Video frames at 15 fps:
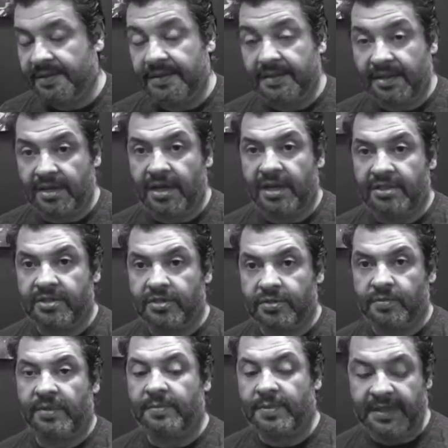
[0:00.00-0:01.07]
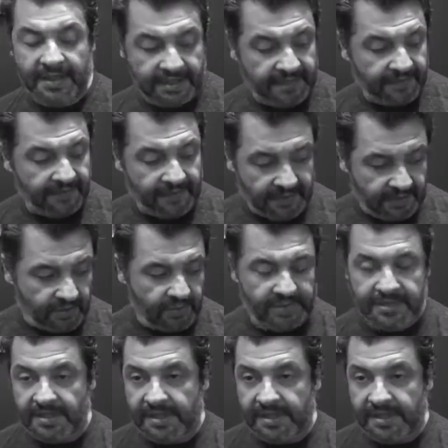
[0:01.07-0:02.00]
the consoles with me except for the Switch